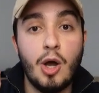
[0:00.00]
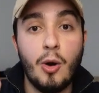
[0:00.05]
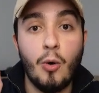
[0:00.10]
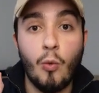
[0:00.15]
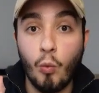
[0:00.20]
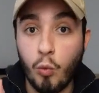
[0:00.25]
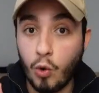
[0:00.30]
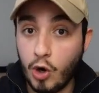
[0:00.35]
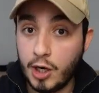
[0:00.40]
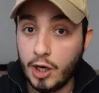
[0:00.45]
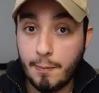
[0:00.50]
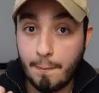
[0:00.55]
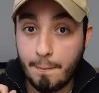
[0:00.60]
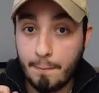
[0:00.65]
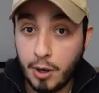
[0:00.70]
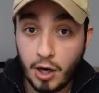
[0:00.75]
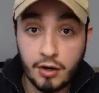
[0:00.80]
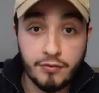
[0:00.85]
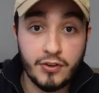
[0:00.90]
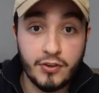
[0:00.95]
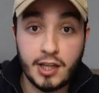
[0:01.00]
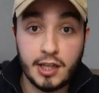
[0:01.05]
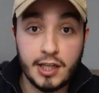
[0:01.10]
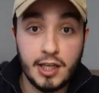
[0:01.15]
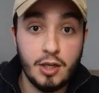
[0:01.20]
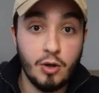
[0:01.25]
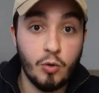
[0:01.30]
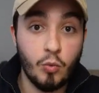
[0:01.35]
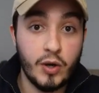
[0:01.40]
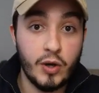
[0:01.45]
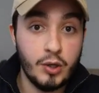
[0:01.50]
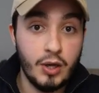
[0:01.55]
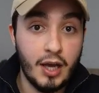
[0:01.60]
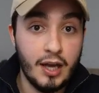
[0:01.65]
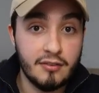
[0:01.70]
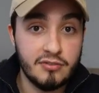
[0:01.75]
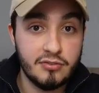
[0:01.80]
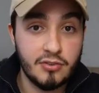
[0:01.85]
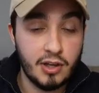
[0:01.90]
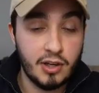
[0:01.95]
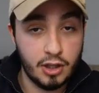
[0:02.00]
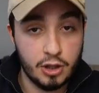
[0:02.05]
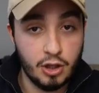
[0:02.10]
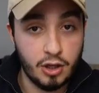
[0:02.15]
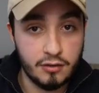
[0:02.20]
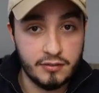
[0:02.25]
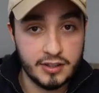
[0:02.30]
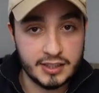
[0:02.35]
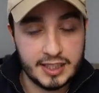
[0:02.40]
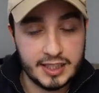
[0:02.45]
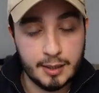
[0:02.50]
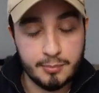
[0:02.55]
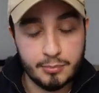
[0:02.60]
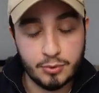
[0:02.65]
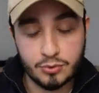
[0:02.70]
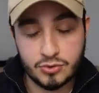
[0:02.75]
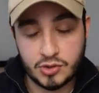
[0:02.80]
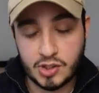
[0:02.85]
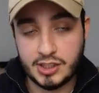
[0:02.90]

work perfectly when you have a lot of examples.